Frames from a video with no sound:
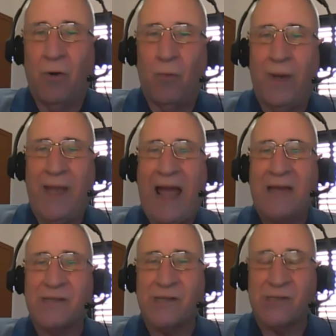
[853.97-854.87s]
we
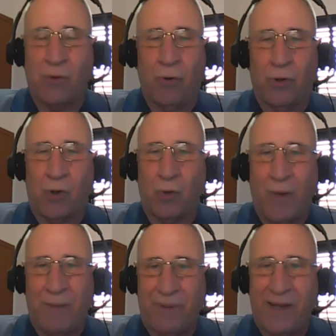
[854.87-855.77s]
asked the school, could
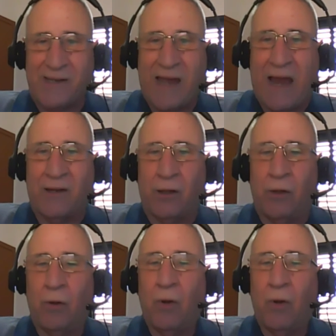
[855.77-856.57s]
we please handle